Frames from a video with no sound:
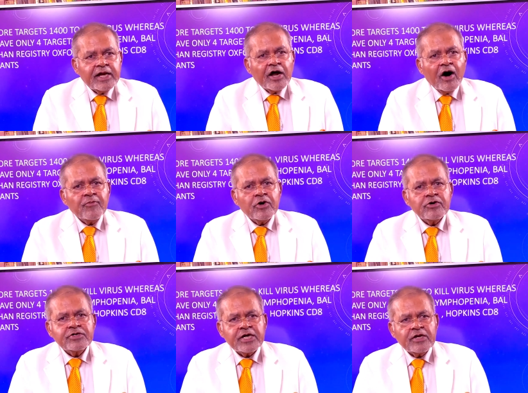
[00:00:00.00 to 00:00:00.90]
Now I'm going
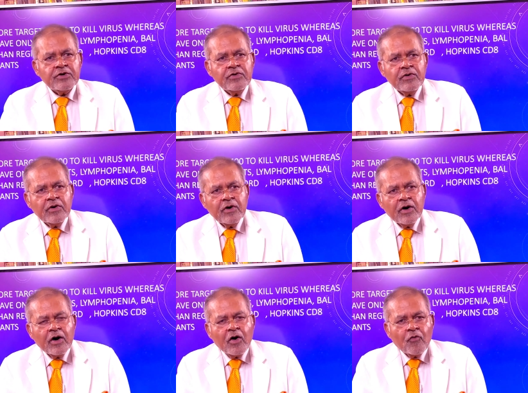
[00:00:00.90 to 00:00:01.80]
to tell you
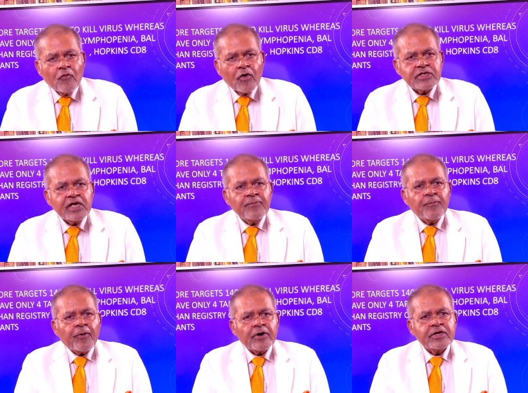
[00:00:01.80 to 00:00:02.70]
what is the
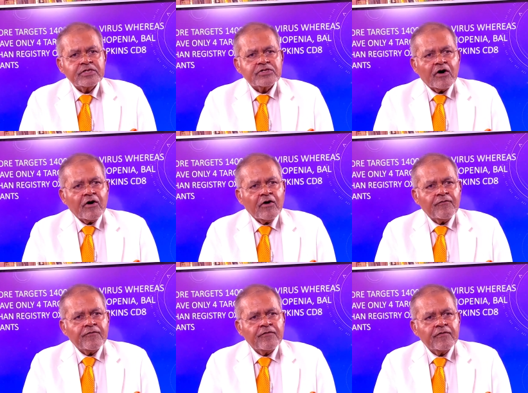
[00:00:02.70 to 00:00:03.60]
importance
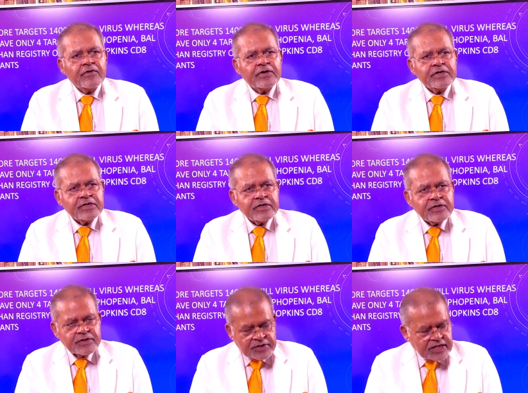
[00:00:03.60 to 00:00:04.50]
of
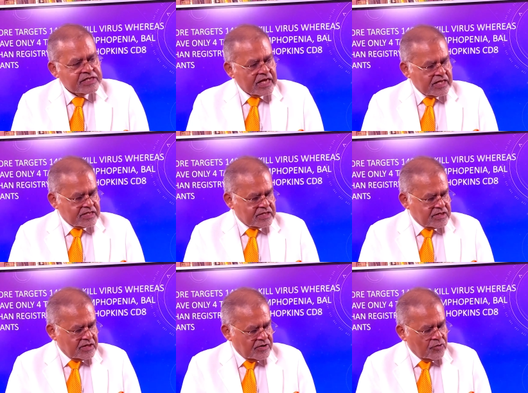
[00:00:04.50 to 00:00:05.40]
T cells.
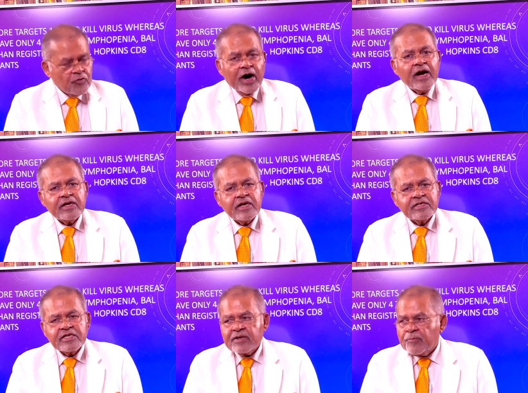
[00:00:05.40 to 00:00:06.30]
Why
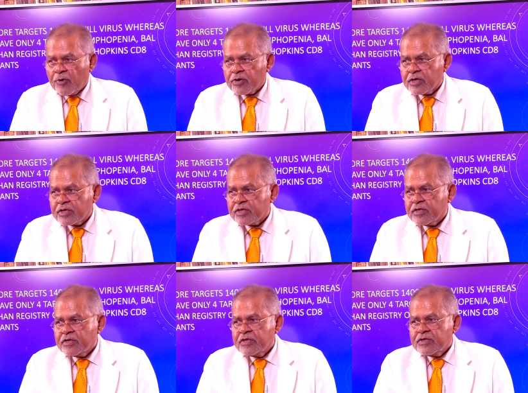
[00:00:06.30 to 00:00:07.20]
is it important?
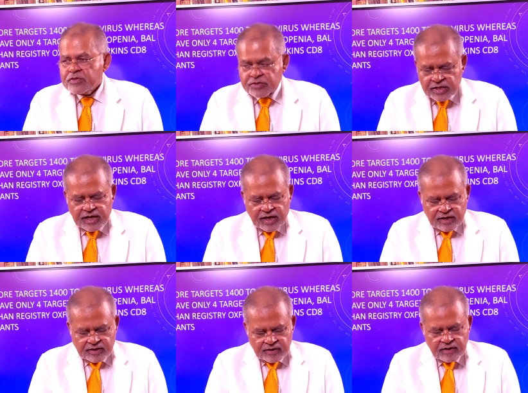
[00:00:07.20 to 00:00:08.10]

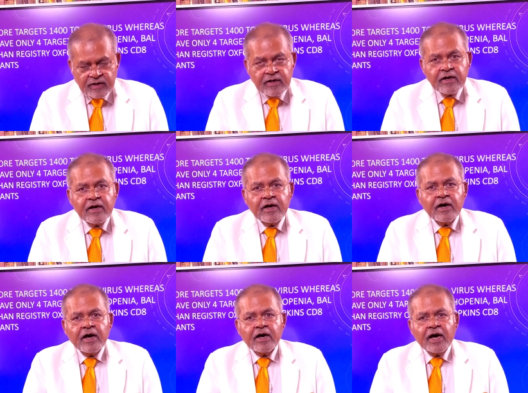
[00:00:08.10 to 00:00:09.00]
CD8
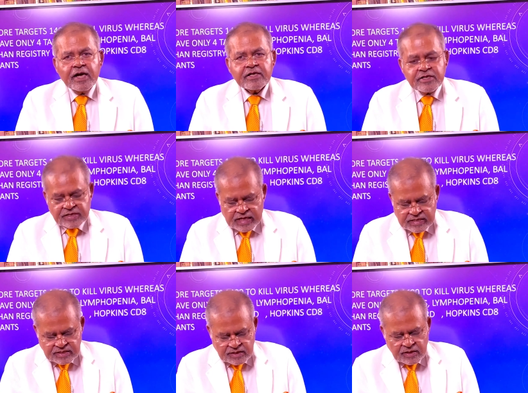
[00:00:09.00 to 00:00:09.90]
and other cells